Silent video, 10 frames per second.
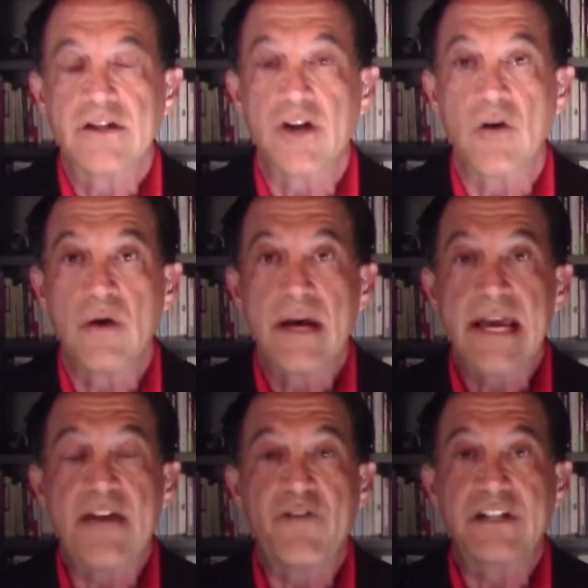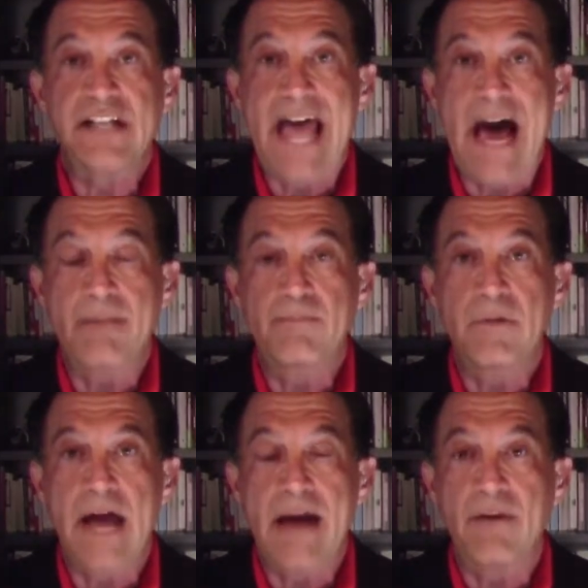So if it's an
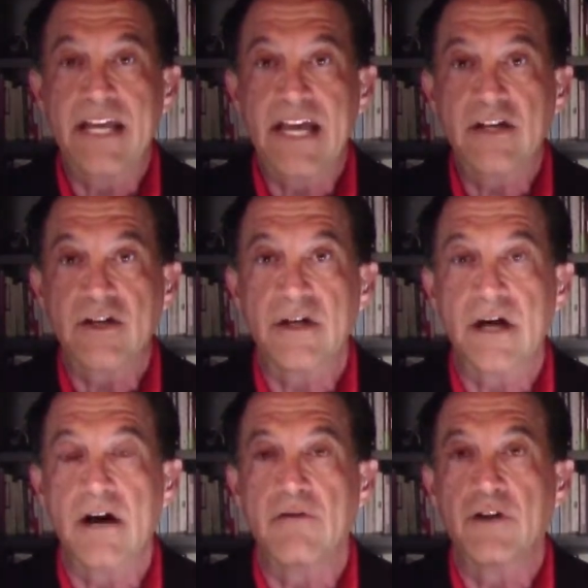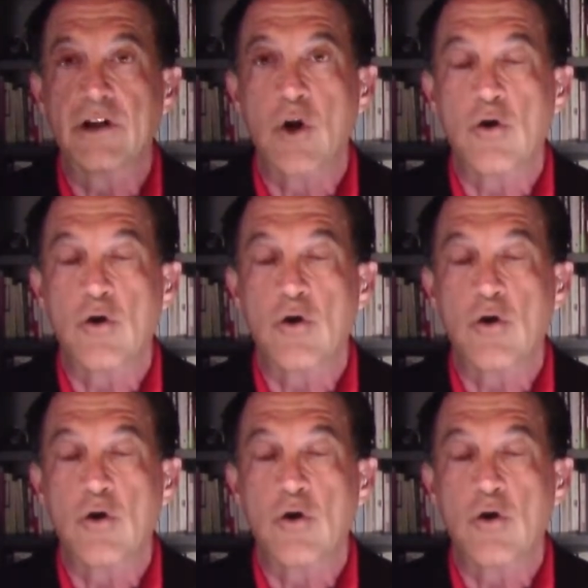abrogation of